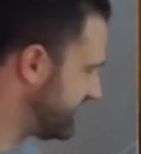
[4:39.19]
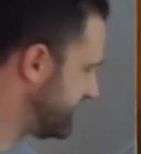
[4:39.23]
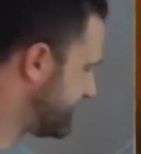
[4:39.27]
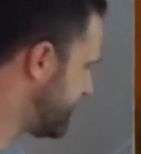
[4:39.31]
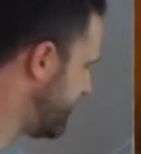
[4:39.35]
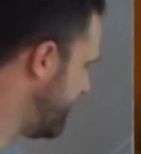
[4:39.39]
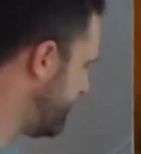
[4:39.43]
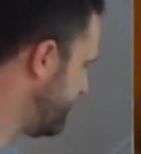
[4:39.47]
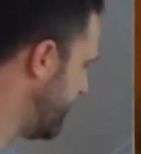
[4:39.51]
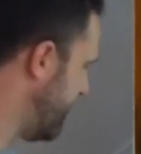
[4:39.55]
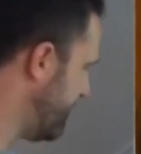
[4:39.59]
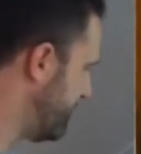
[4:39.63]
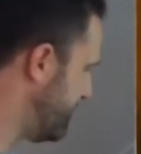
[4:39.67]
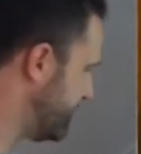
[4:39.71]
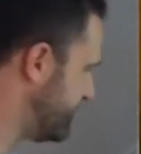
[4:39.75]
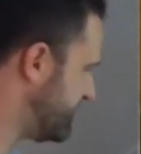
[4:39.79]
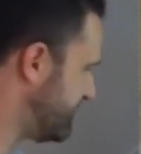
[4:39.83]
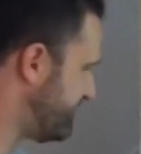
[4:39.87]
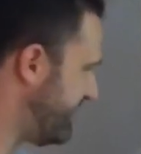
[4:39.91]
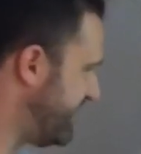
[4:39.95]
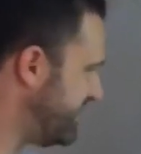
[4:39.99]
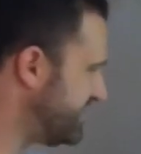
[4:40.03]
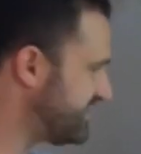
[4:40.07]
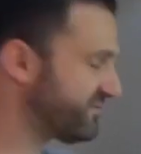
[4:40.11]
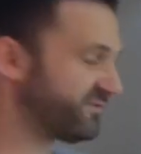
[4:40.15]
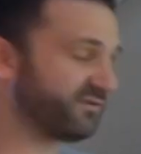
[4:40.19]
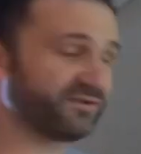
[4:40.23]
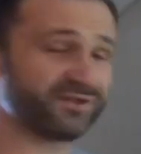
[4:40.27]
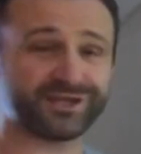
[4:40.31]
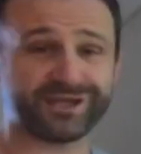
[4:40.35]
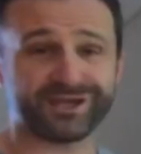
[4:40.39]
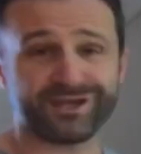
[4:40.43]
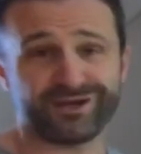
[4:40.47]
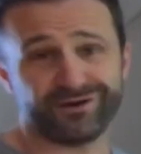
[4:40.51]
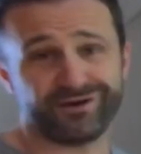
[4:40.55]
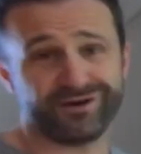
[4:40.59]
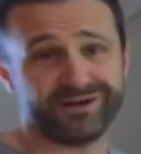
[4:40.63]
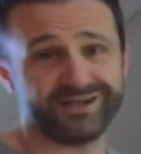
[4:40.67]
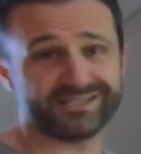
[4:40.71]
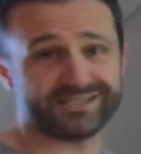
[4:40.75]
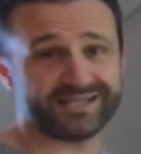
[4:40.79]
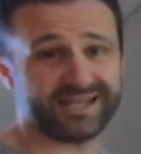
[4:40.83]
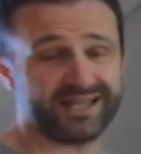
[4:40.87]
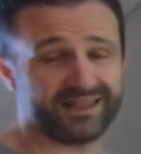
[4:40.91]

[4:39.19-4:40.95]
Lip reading: is coming up with, Space for the Curious.